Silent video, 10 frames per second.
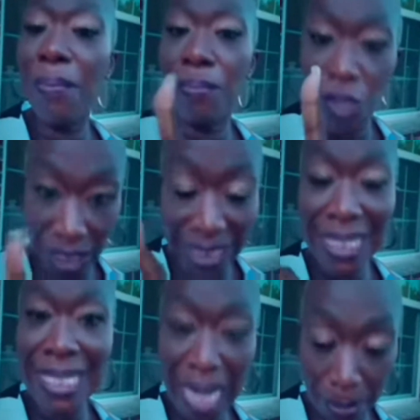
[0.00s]
Just
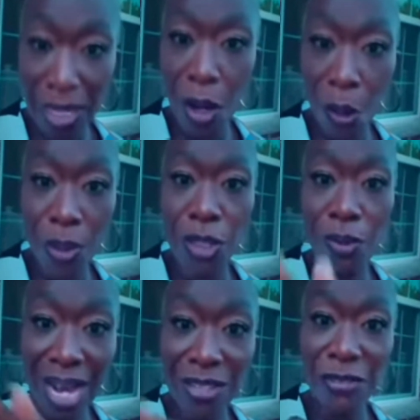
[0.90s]
let me know when you
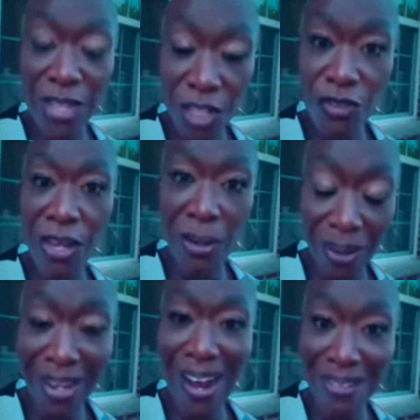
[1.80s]
guys are finished
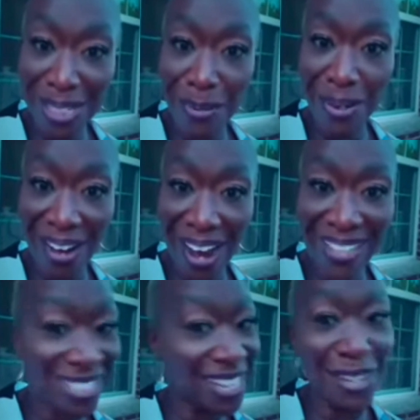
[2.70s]
figuring it out,
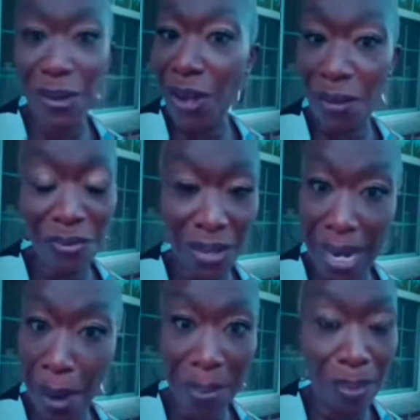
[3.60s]
Democrats, because I know y'all the freak
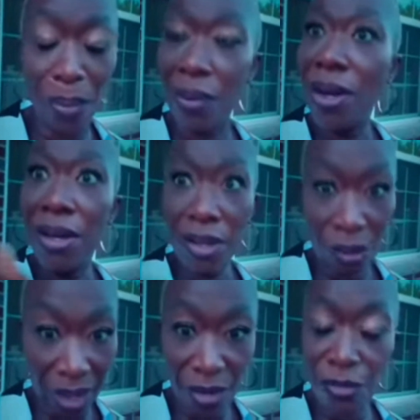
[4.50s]
out people.
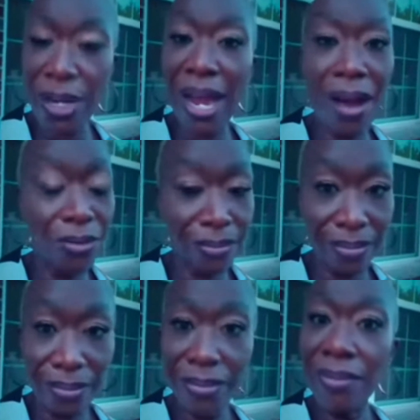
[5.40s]
Go ahead and freak out
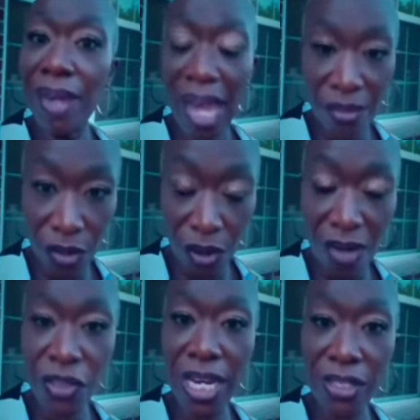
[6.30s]
have your
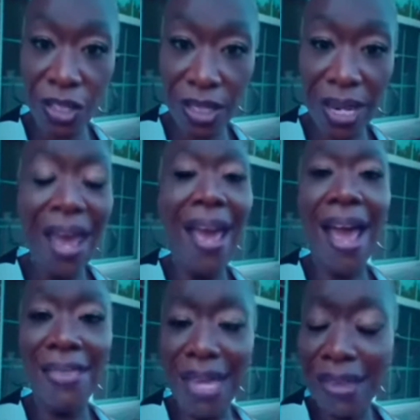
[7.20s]
conversation,
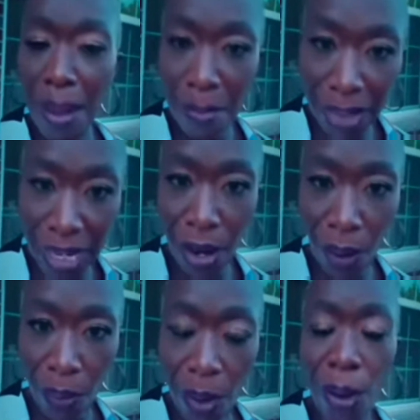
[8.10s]
and then let me
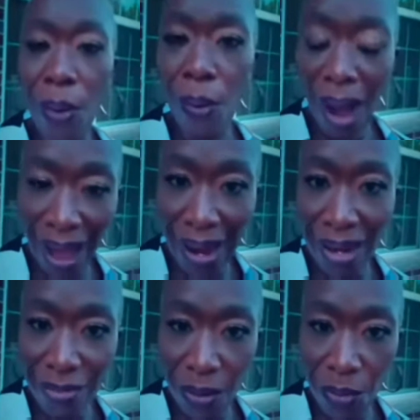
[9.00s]
know who I got
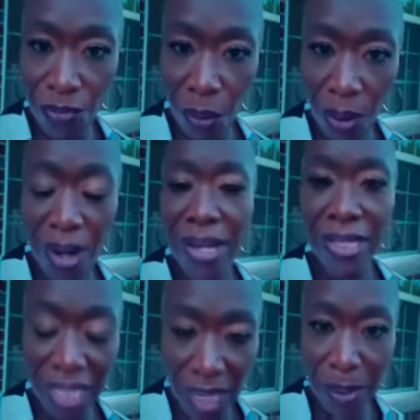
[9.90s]
to vote for
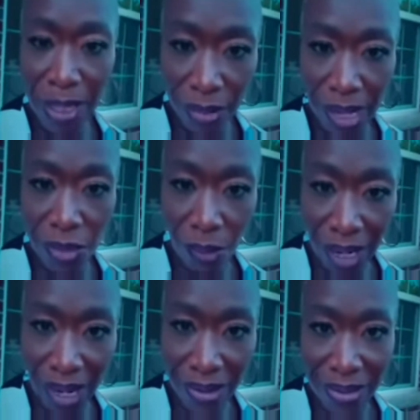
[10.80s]
to keep Hitler out the
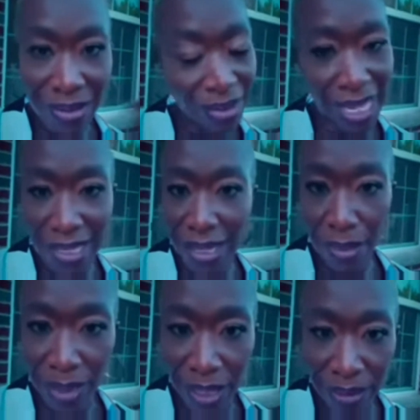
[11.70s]
White House. That's it.
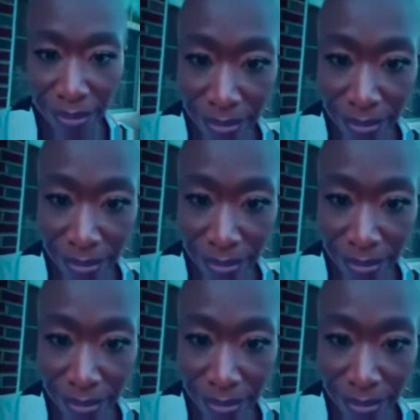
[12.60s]
I'm done.